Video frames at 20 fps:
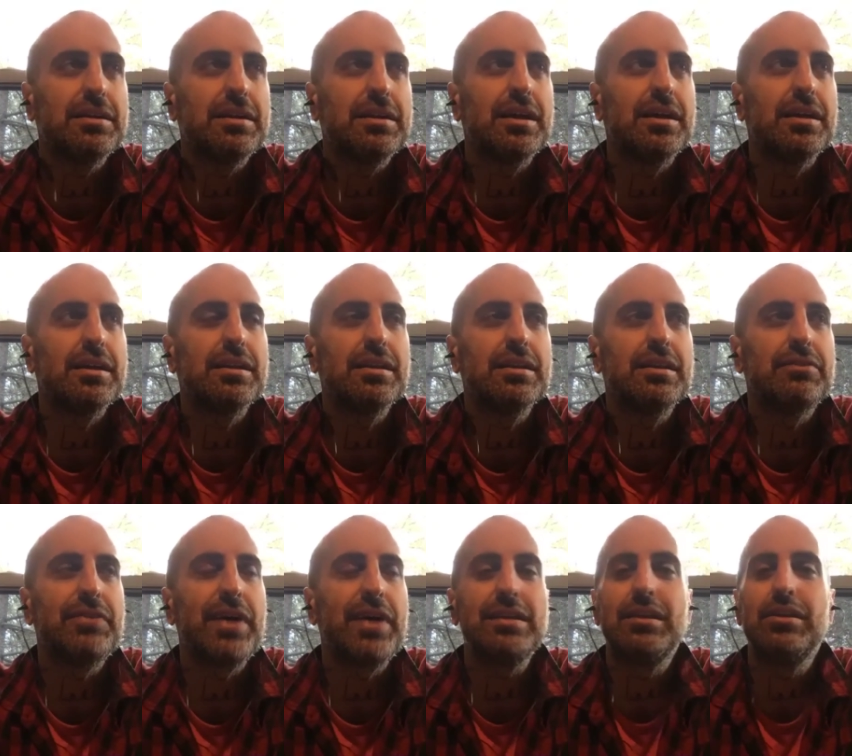And the
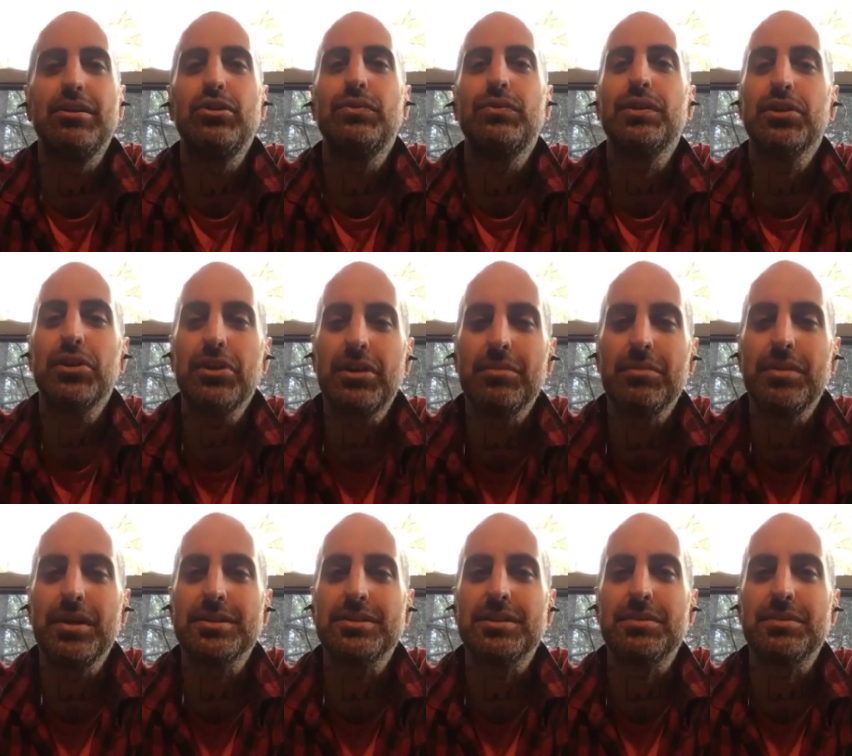fact that you even look at me as a